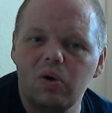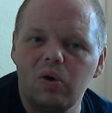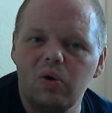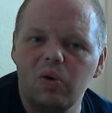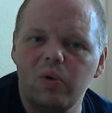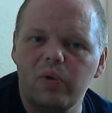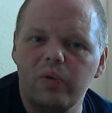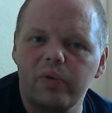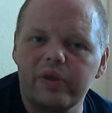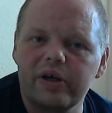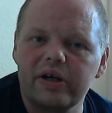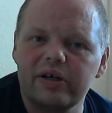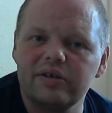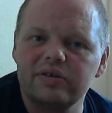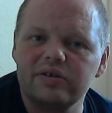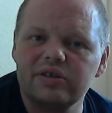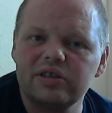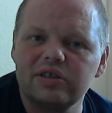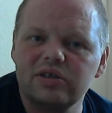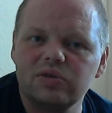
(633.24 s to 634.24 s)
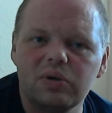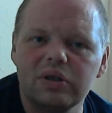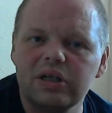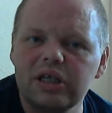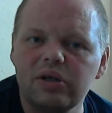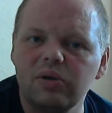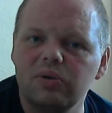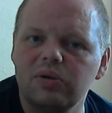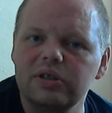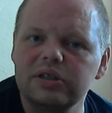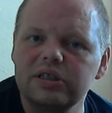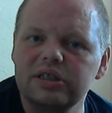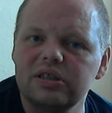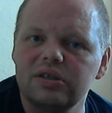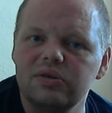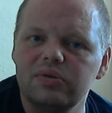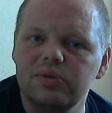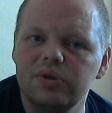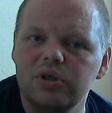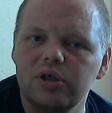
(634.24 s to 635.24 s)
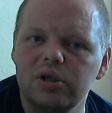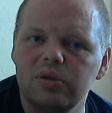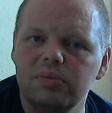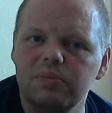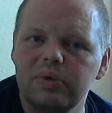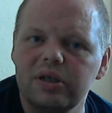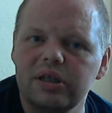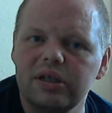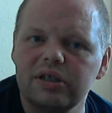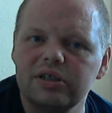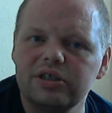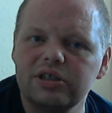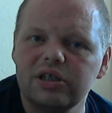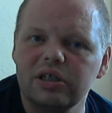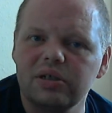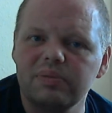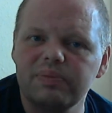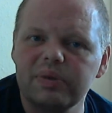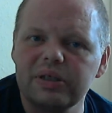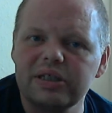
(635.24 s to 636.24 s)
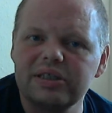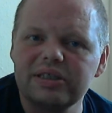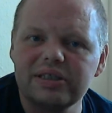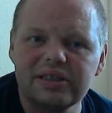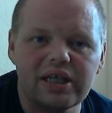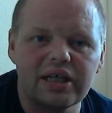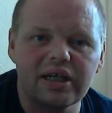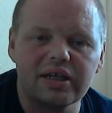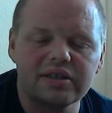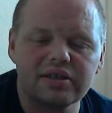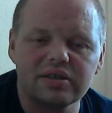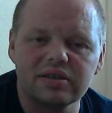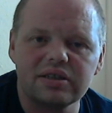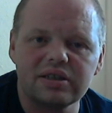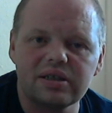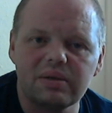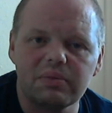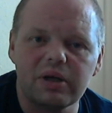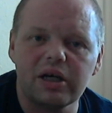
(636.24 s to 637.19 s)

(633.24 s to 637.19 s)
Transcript: there's 20 orcs in the room when there should have been 6 or something,